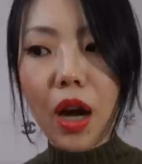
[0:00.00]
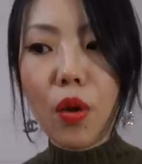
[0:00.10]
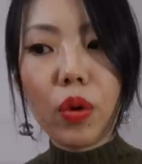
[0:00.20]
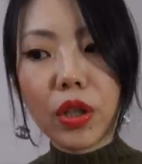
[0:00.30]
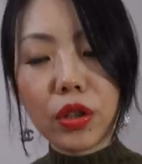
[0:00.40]
I
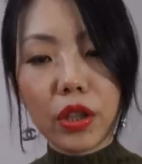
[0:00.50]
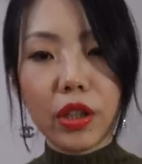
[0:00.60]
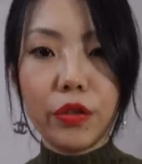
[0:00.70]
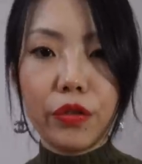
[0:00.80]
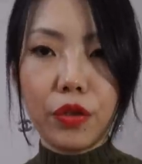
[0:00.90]
wonder
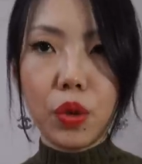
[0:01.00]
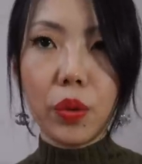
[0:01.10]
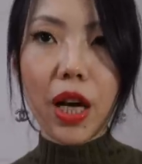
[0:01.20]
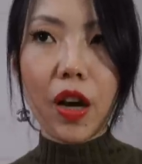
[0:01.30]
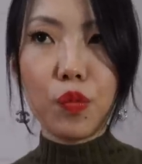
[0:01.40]
if you
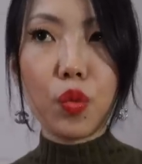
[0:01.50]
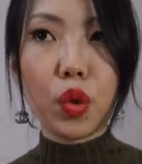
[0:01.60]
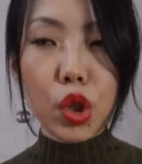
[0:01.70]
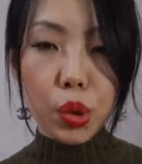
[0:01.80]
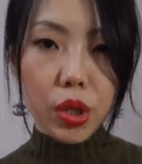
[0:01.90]
would have
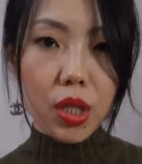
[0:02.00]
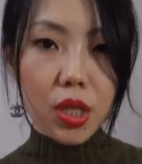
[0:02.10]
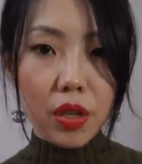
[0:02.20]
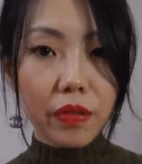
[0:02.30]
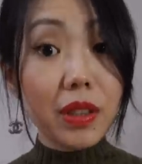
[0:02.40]
more
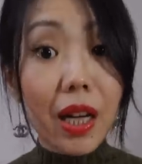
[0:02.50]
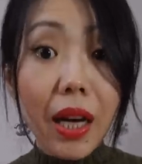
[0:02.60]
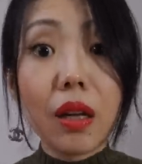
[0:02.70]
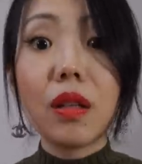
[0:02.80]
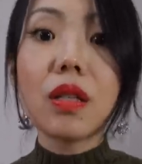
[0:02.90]
choices of
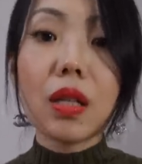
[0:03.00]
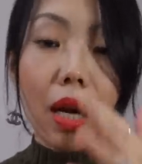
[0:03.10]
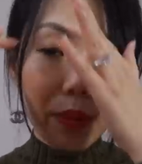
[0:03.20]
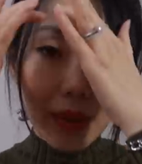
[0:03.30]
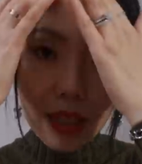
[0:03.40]
dials.
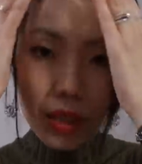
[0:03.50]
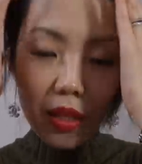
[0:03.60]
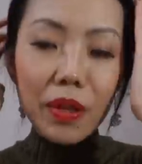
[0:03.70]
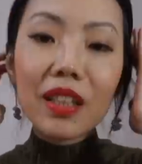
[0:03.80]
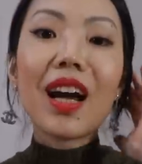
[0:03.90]
I that's
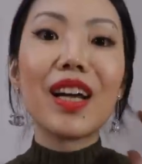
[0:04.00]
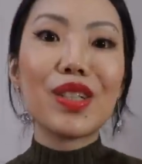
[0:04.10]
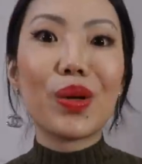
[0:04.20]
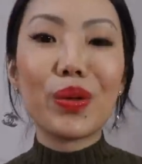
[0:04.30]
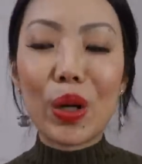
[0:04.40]
something that I
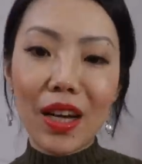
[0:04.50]
don't know.